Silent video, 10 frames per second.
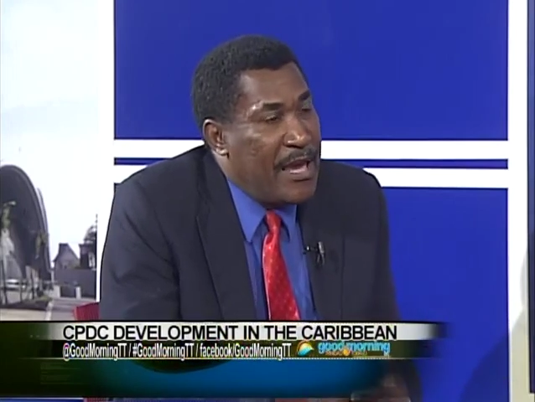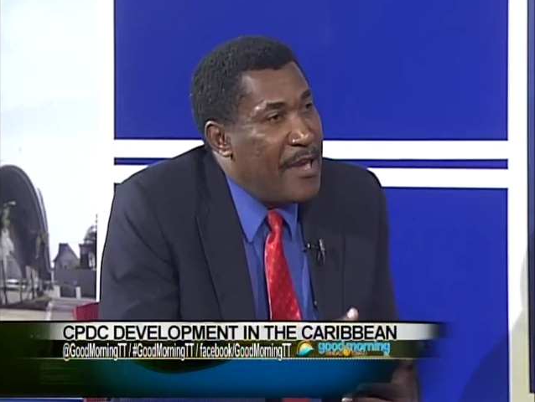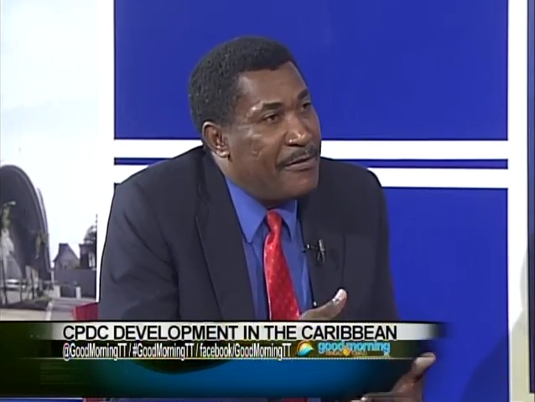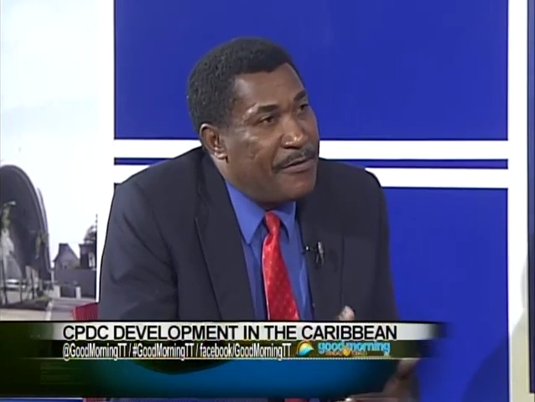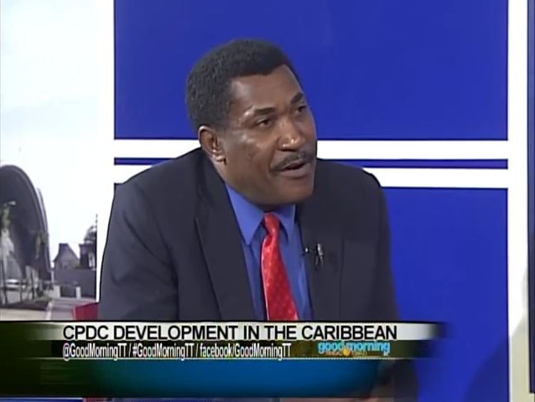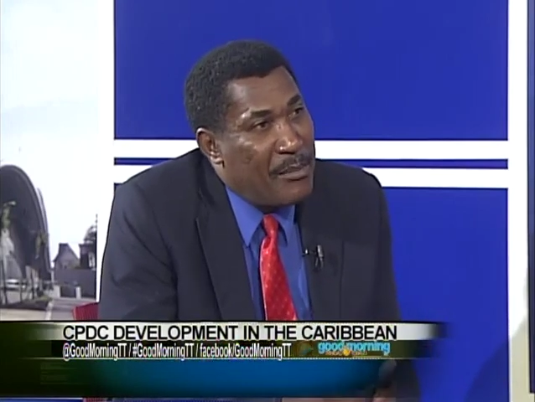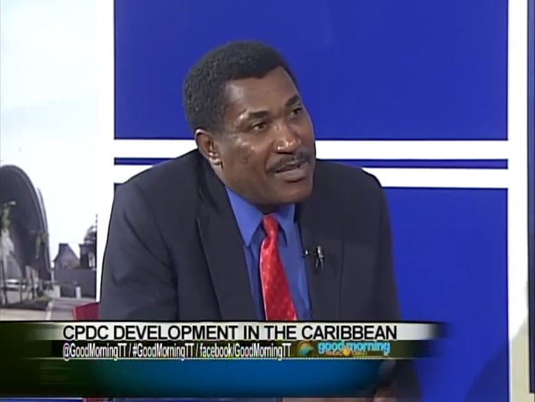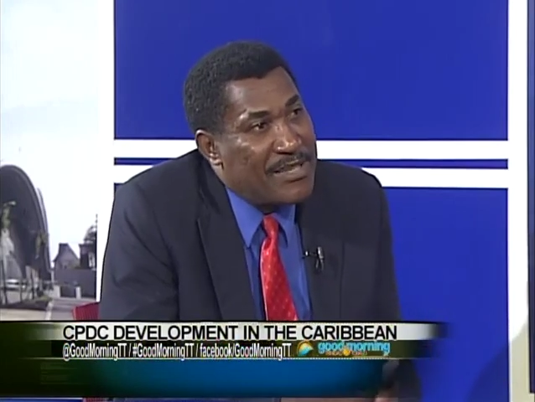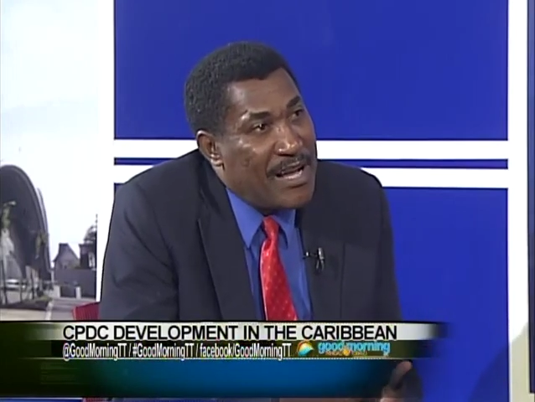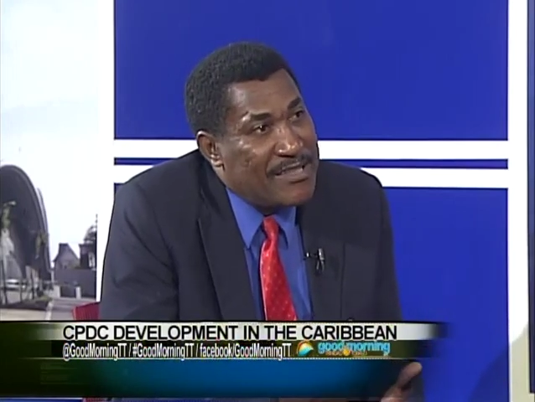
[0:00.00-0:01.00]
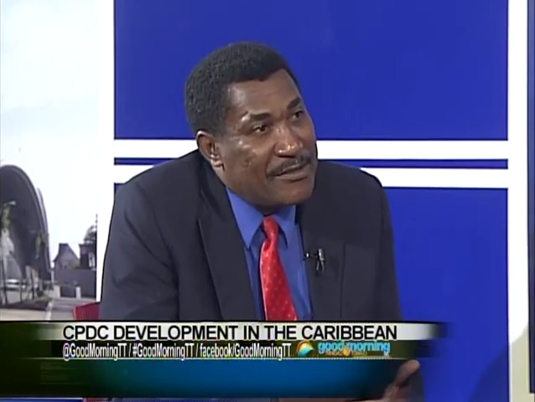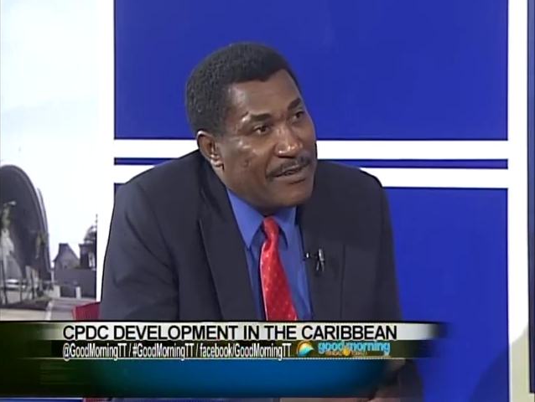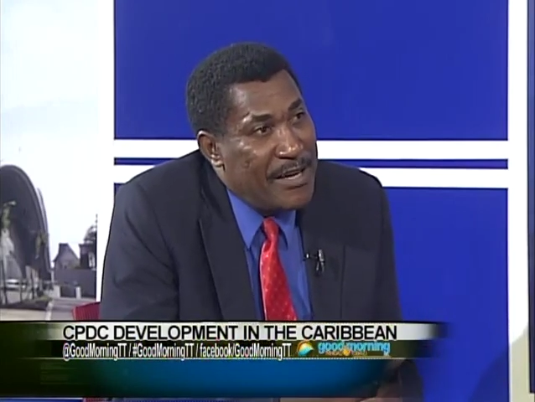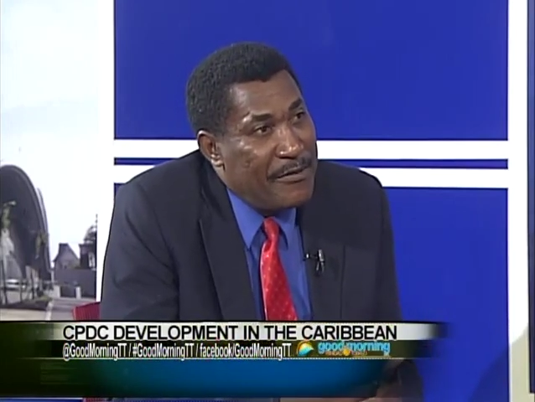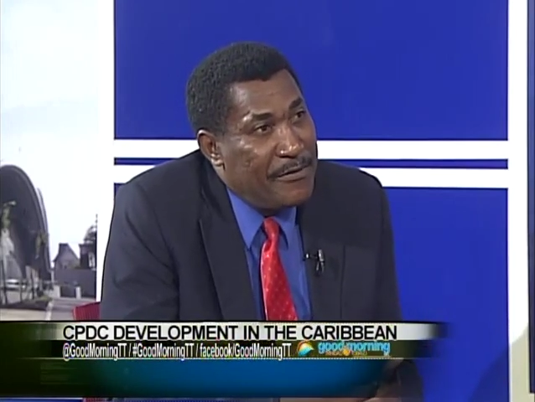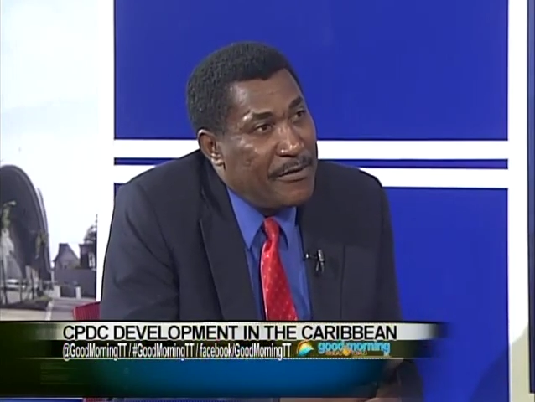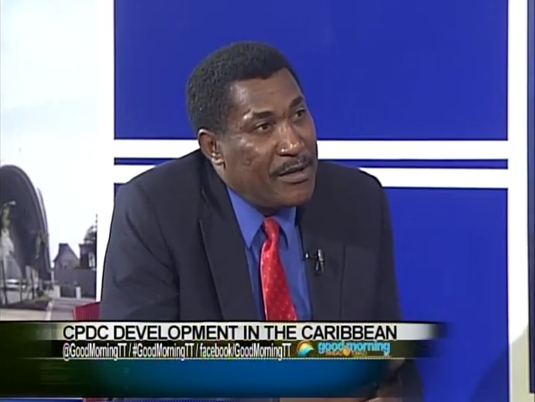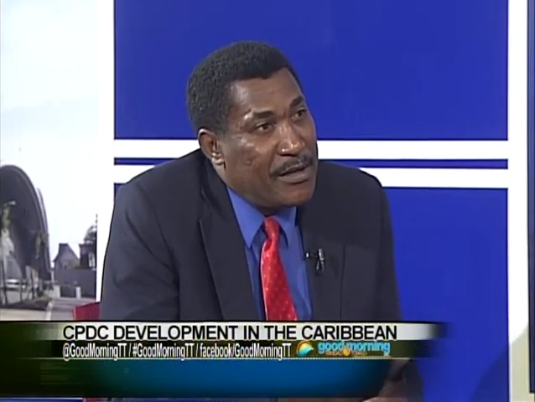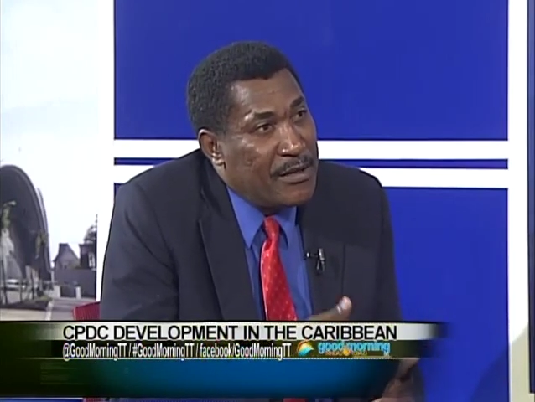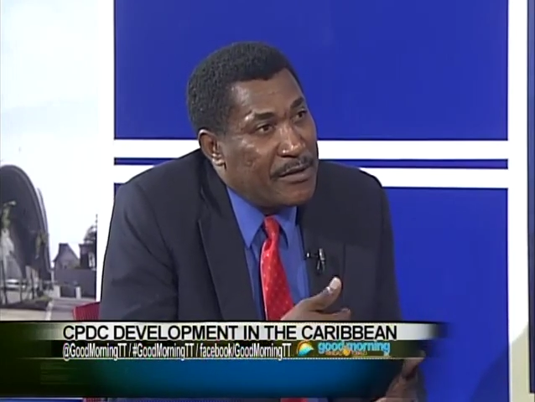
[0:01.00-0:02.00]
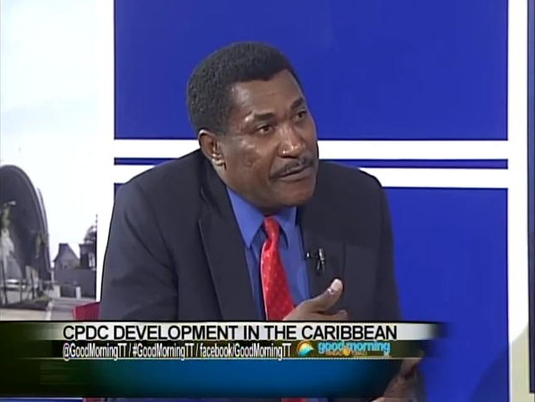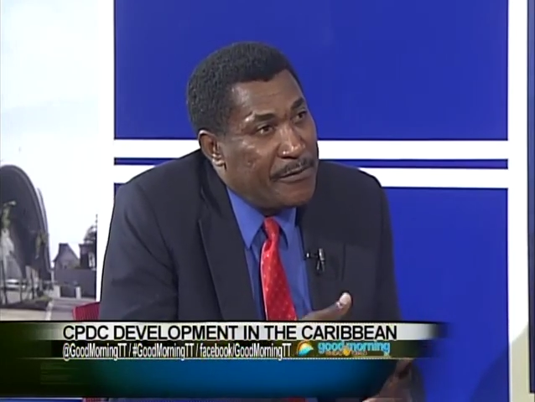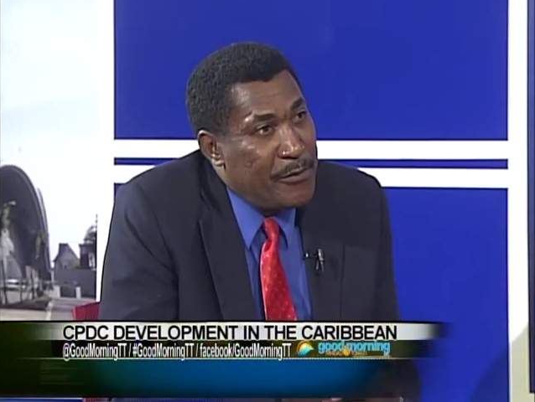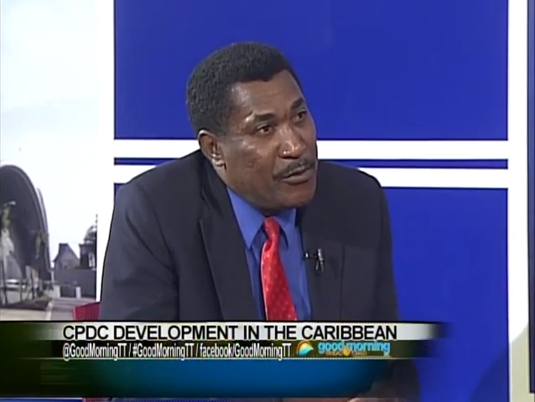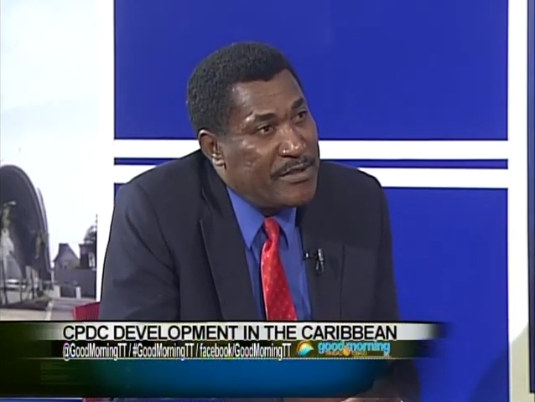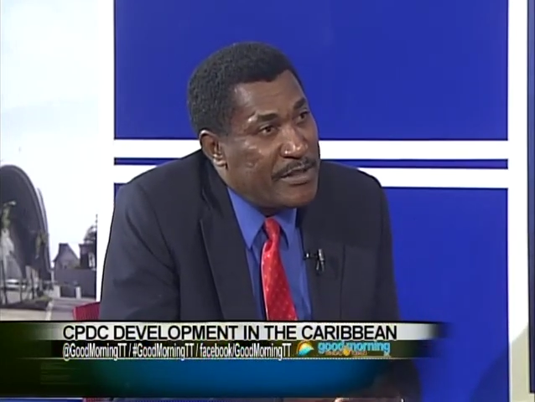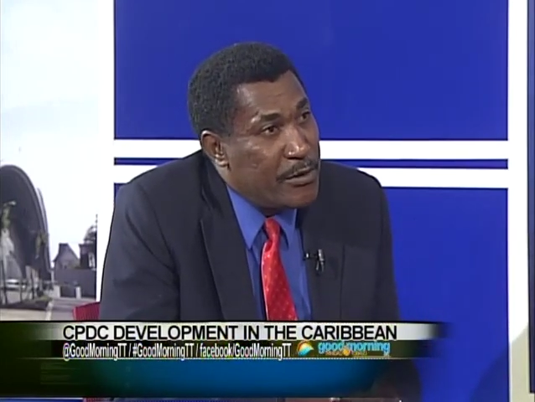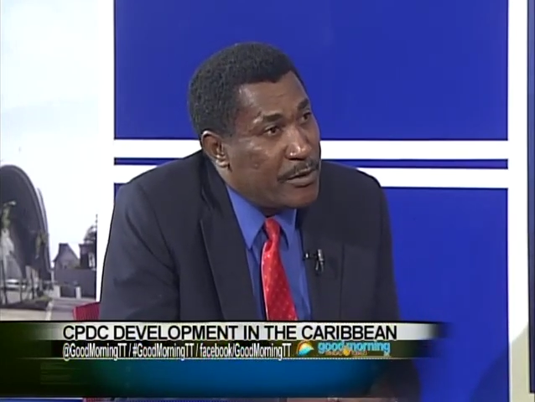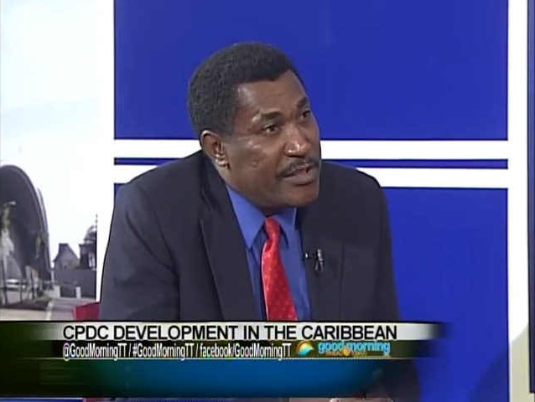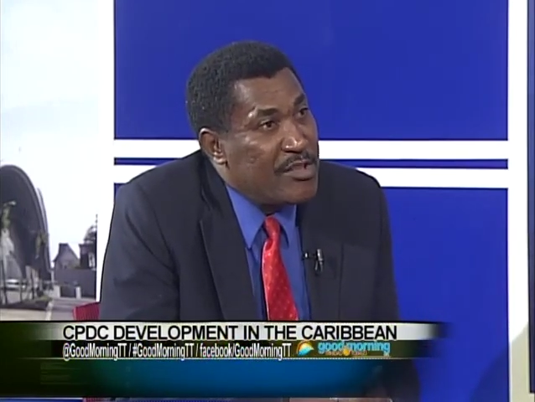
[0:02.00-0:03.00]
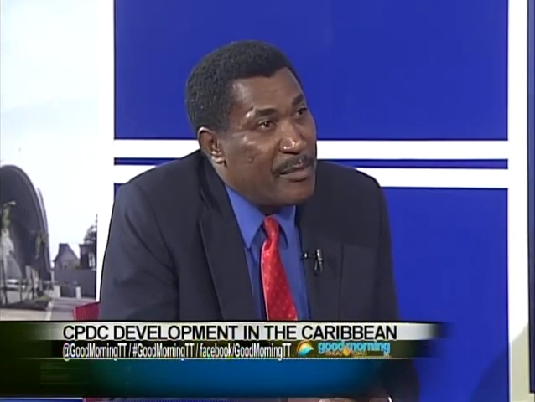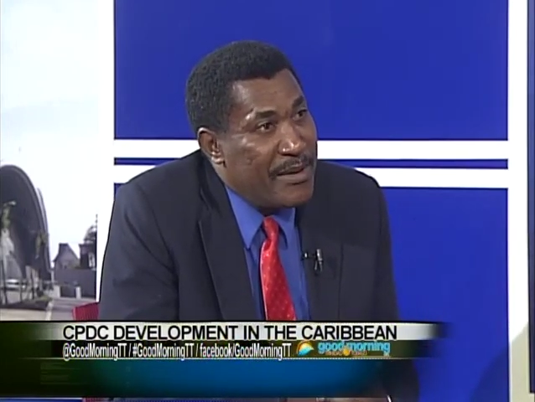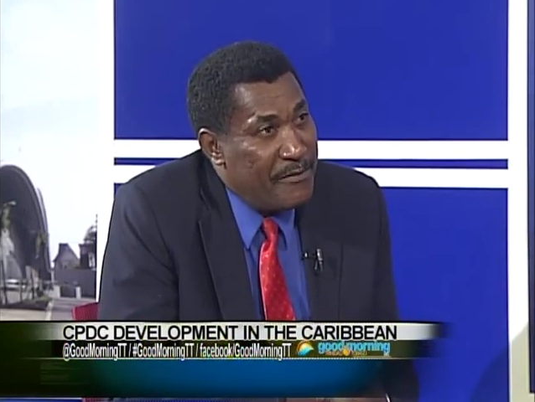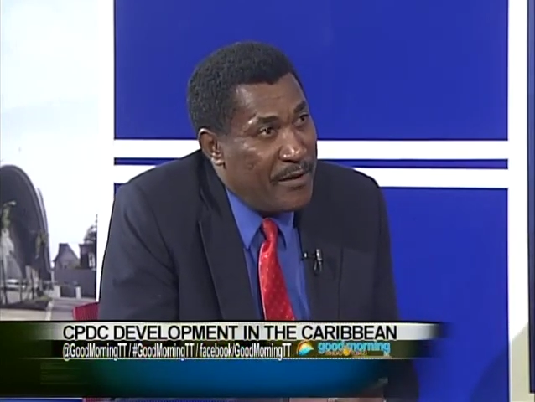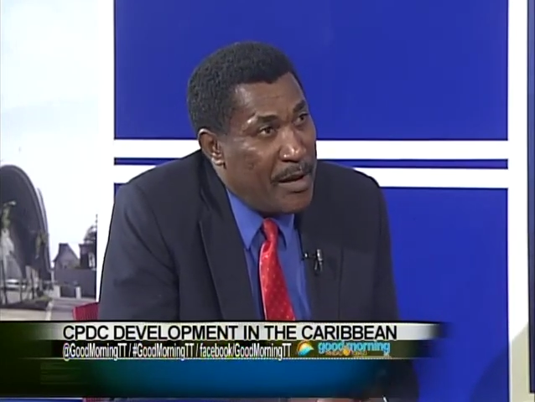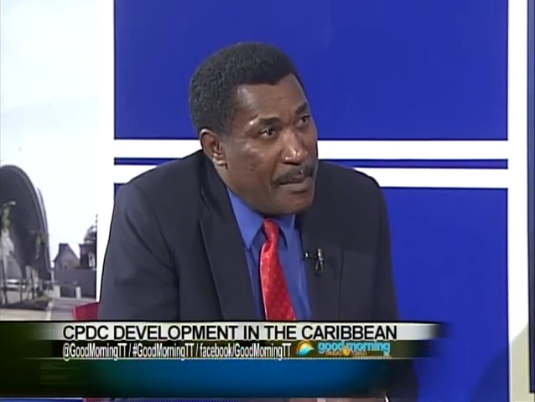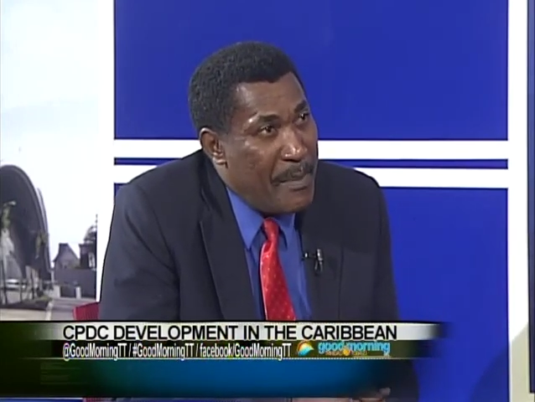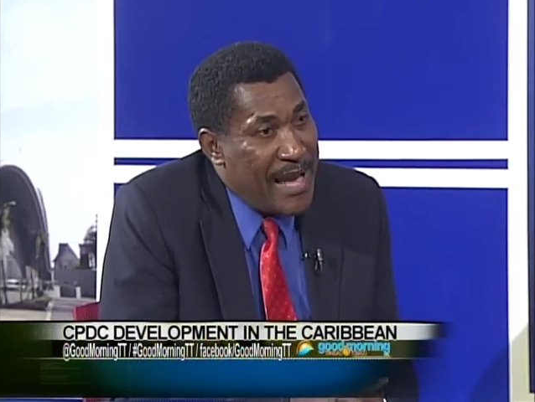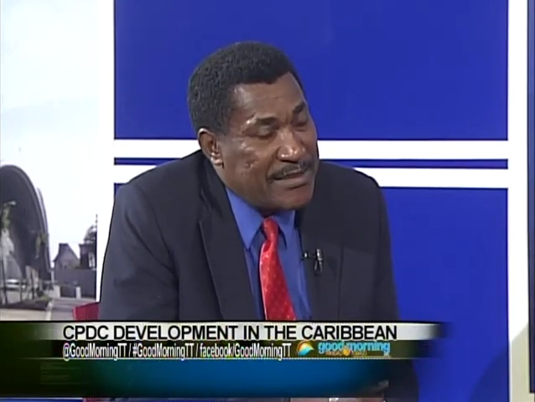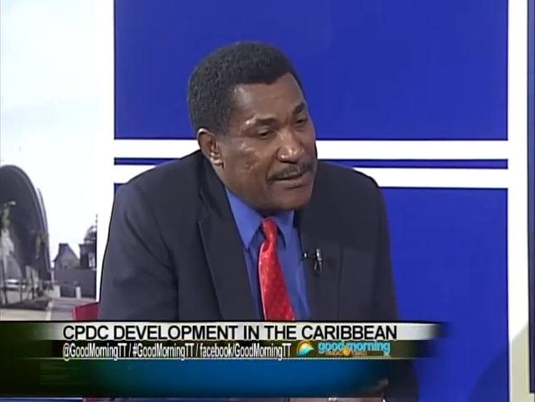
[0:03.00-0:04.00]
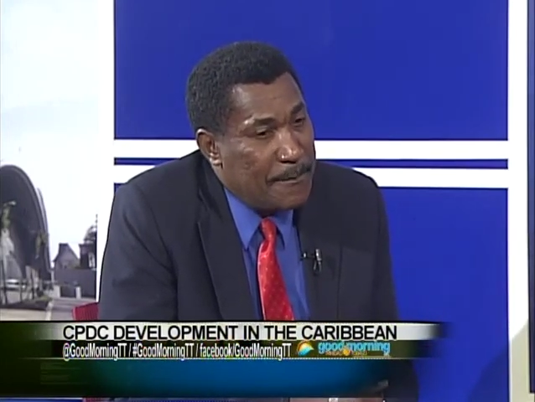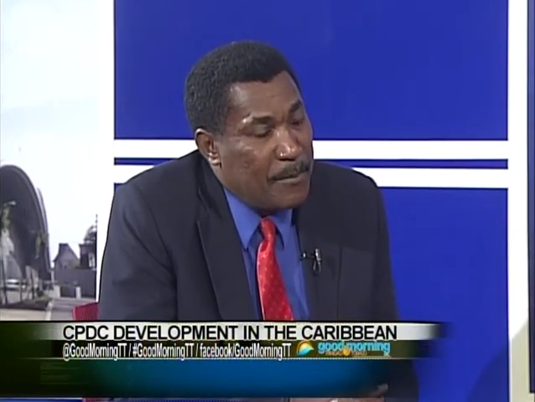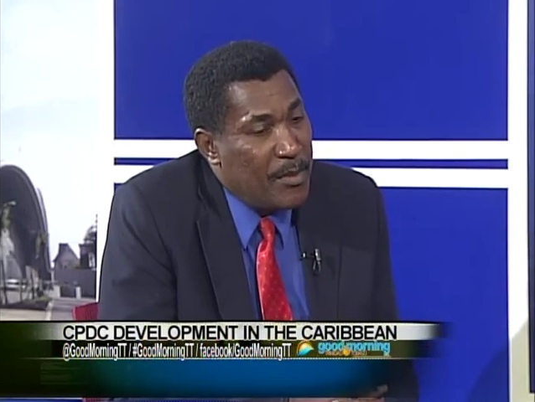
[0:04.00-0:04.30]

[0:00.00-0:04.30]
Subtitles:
If the farmers can't survive, the food security is going to be impacted.